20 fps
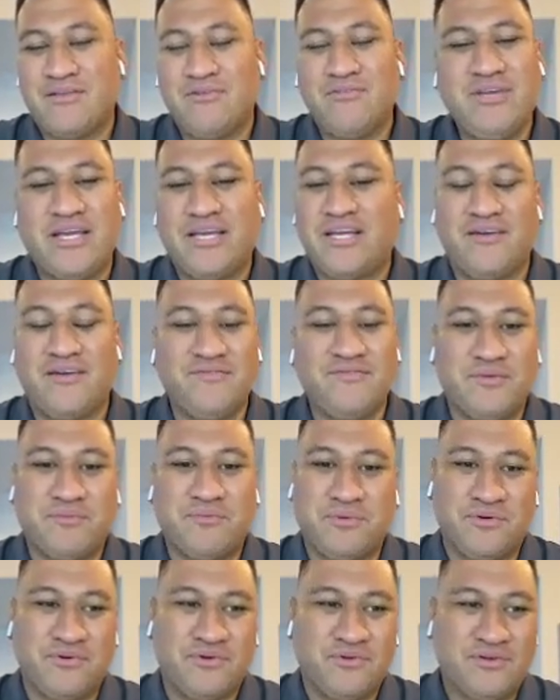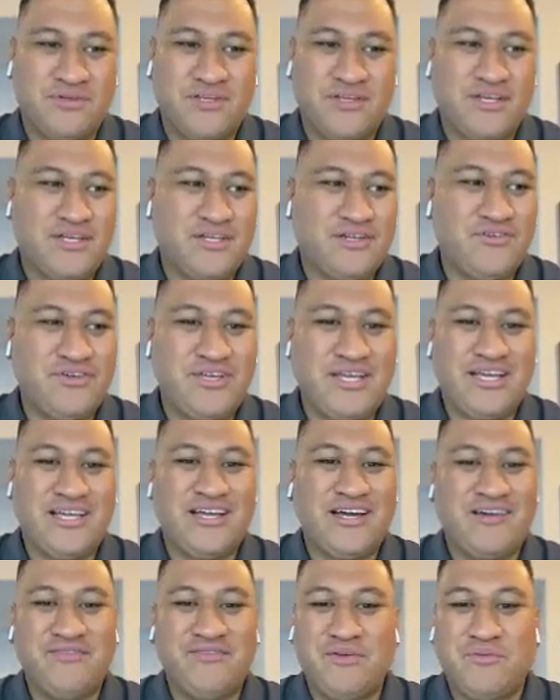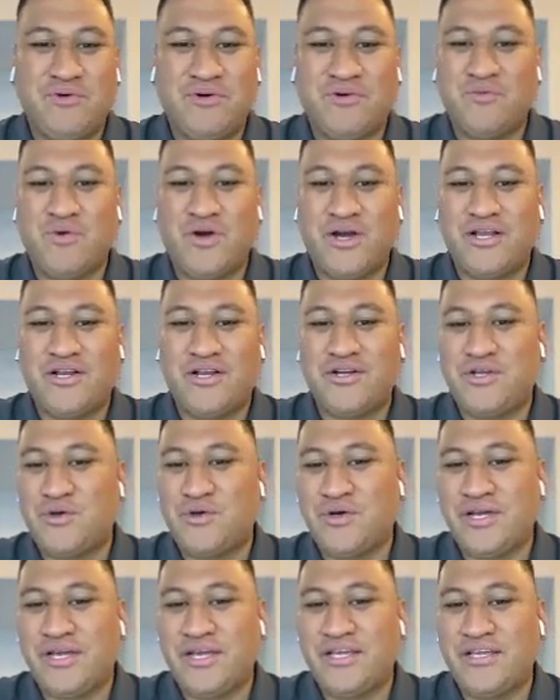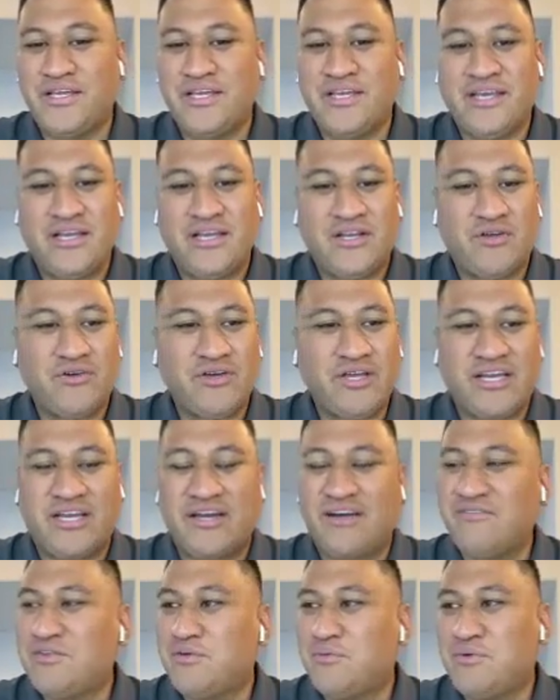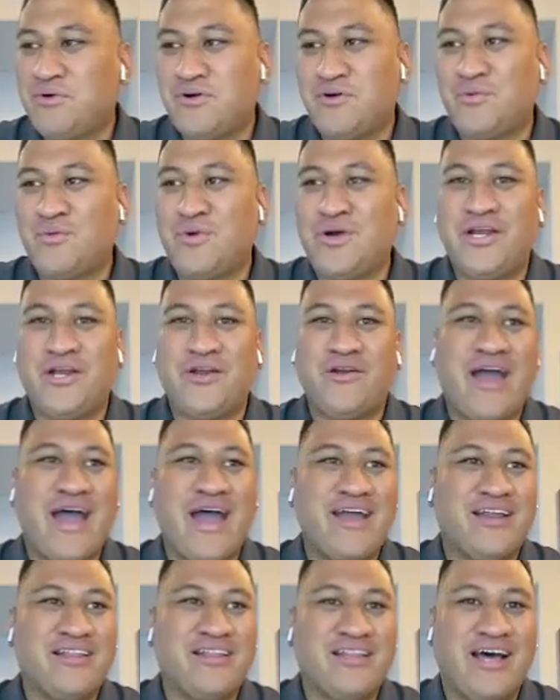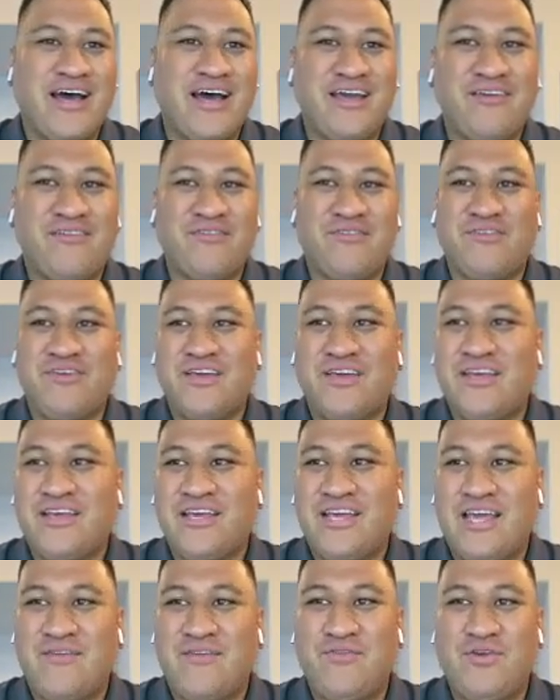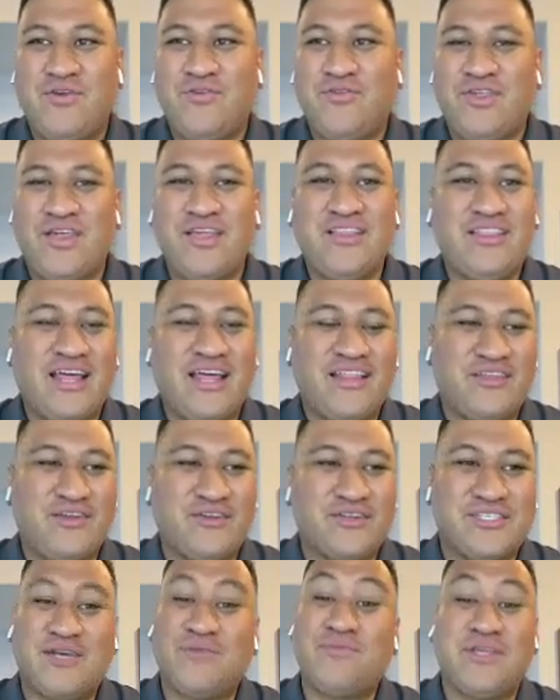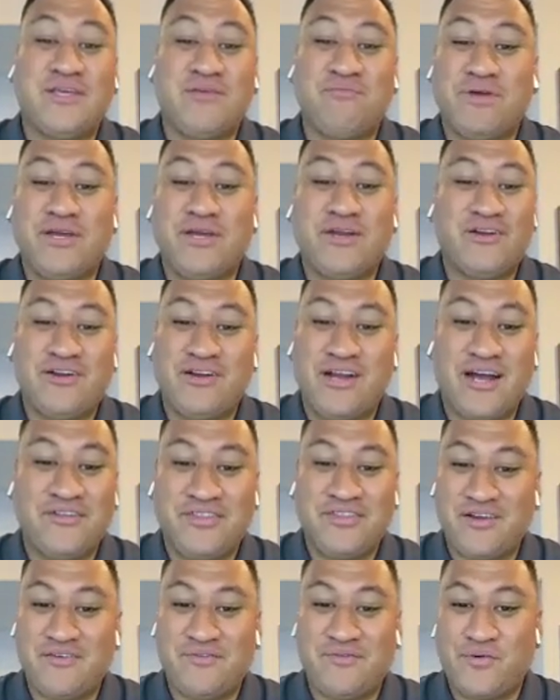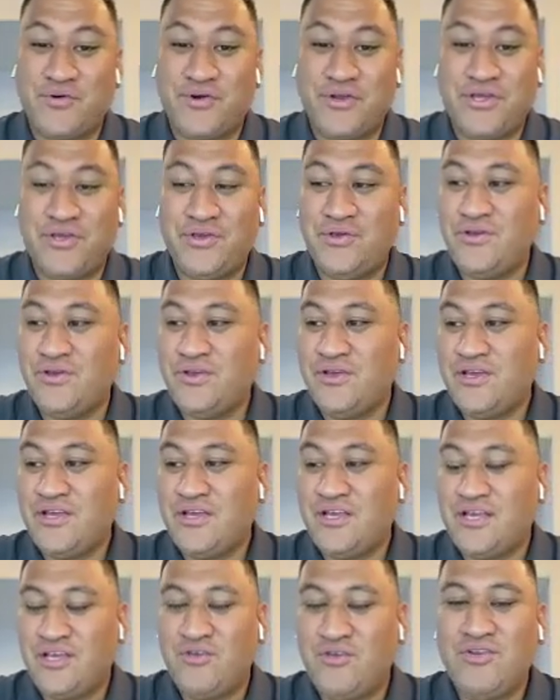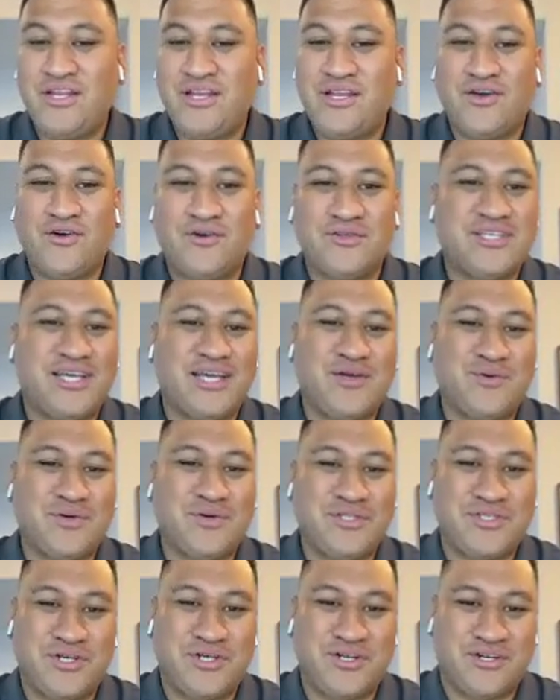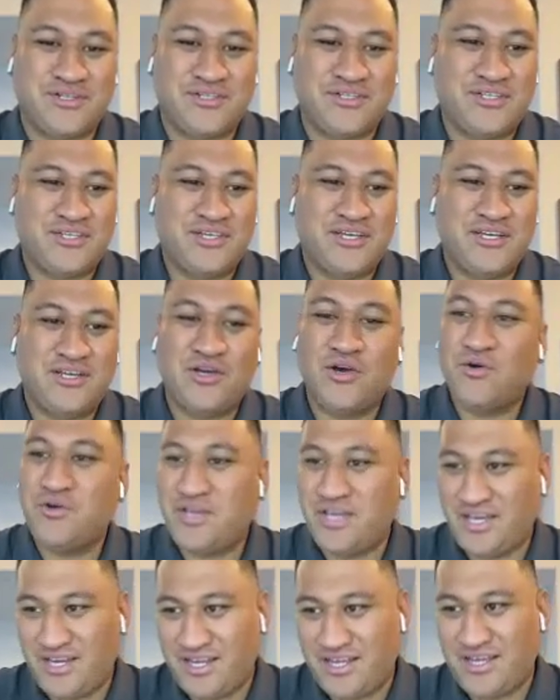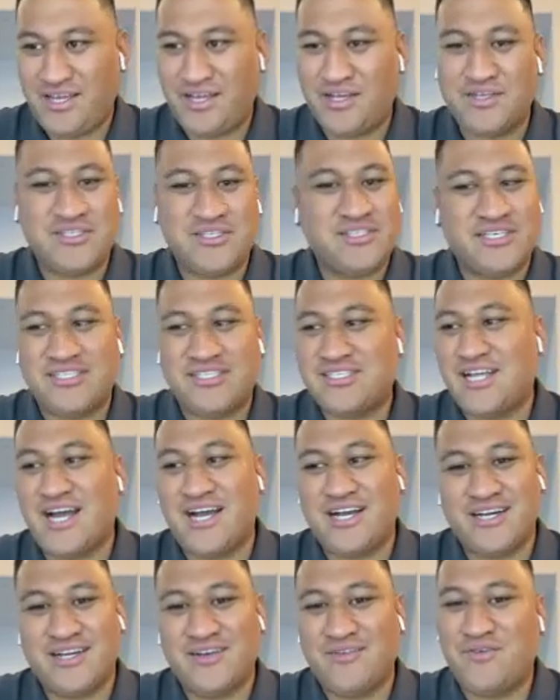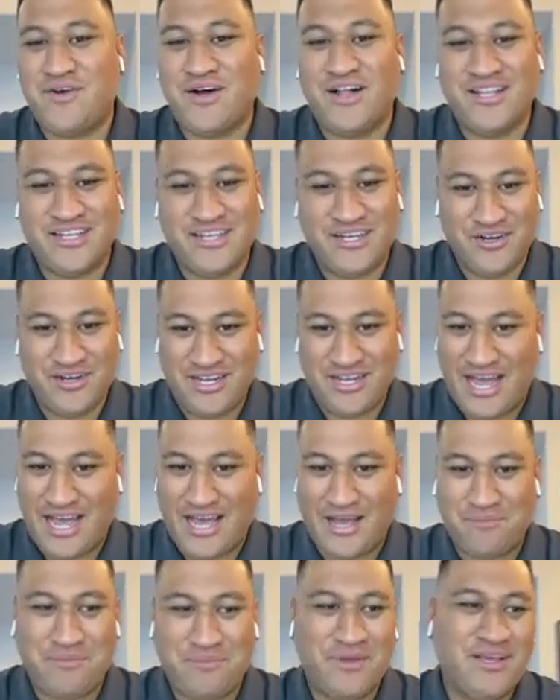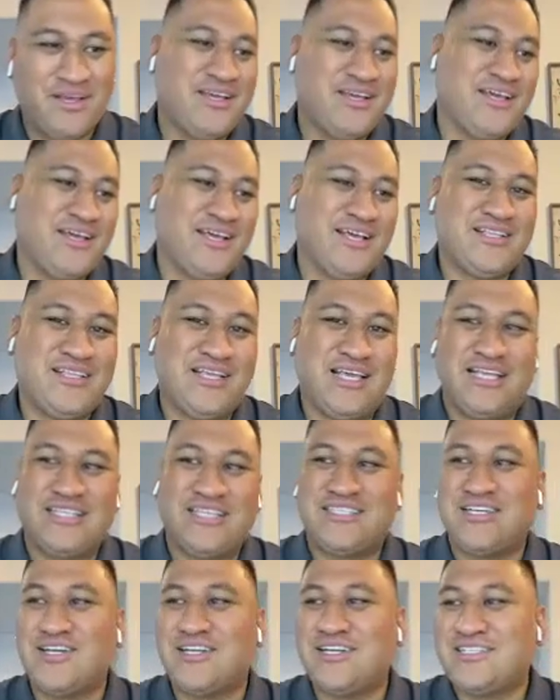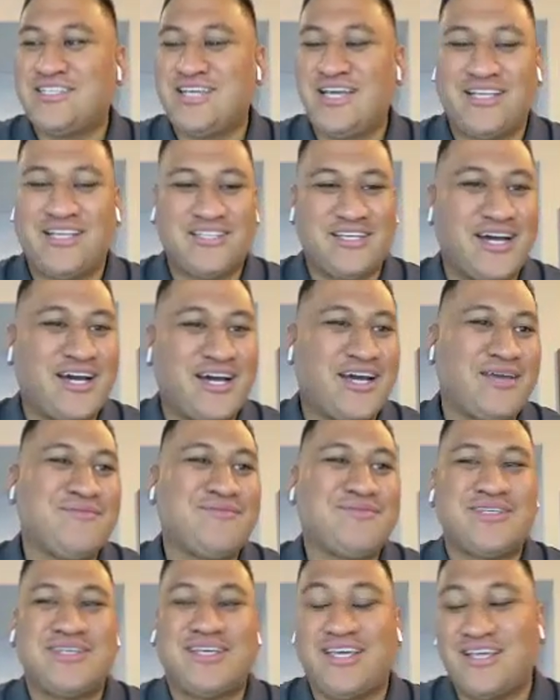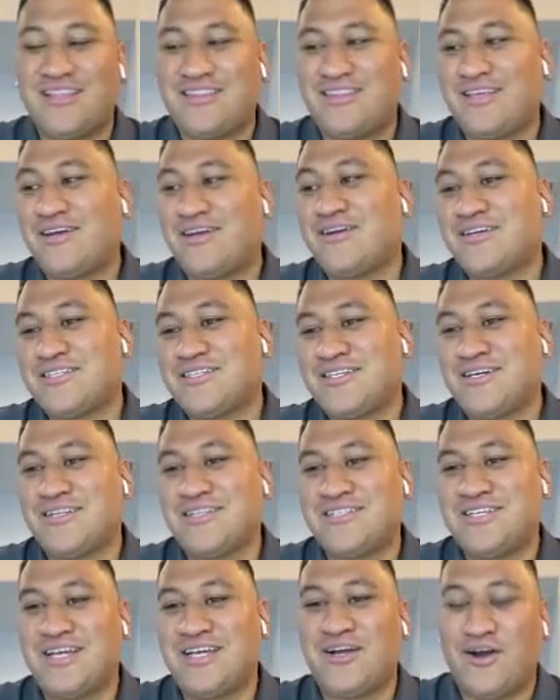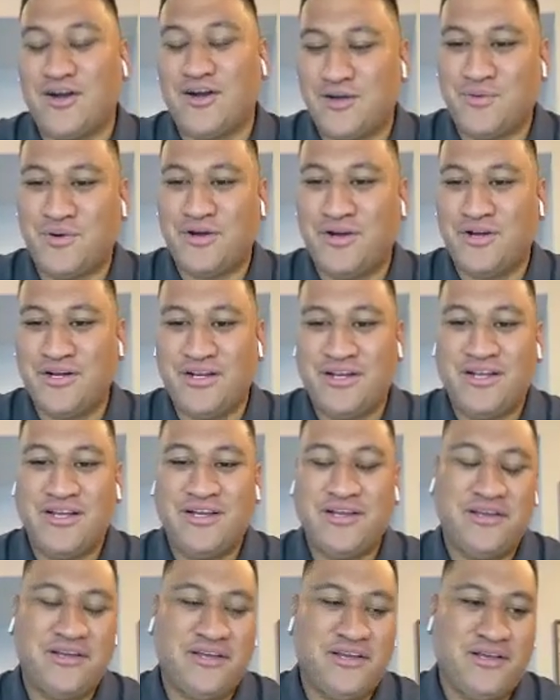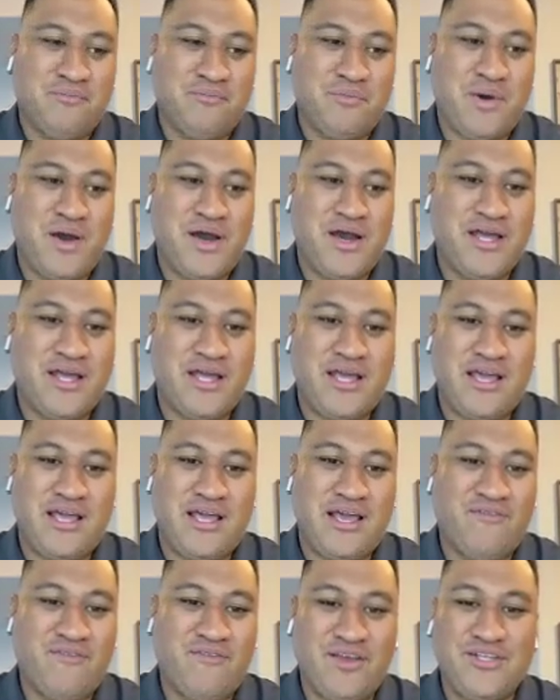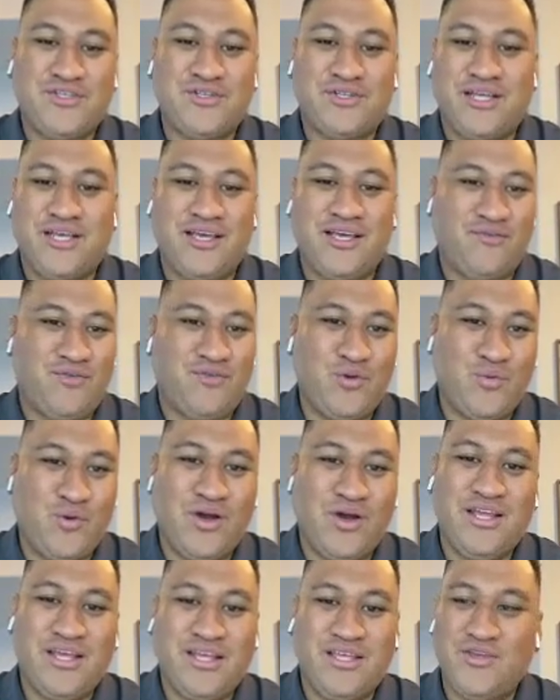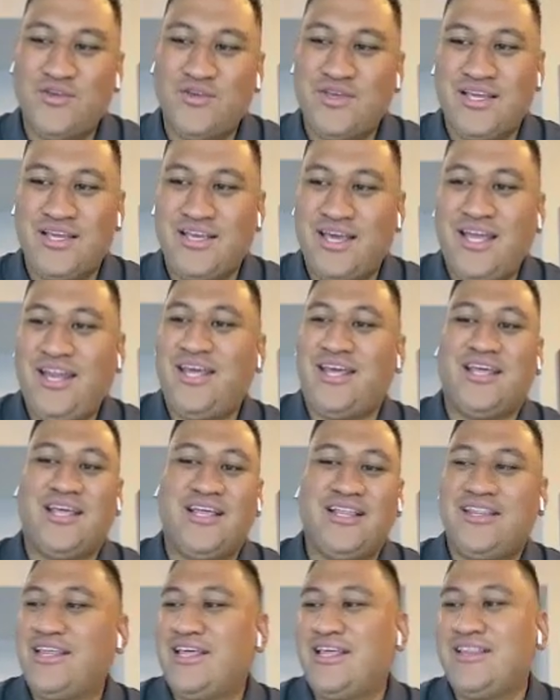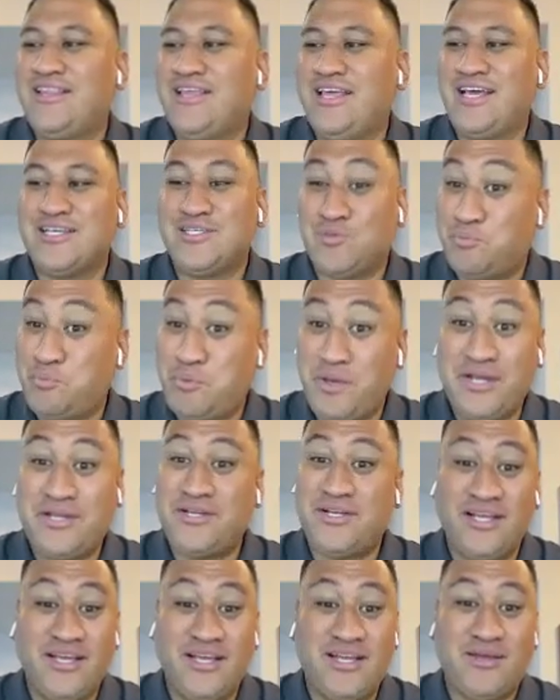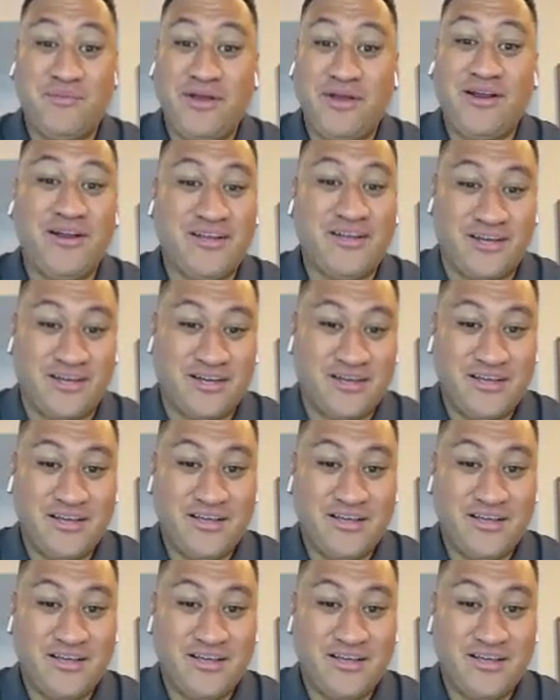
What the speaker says: get comfortable. Don't get comfortable in what you're doing. Don't get comfortable in where you're at in life. If you think that there's something bigger out there for you, you need to go take what's yours. Go get it, because it's not going to fall in your lap. It's going to take time to get there. It's going to take hard work, but eventually, if you want it, you can get it. And especially in America.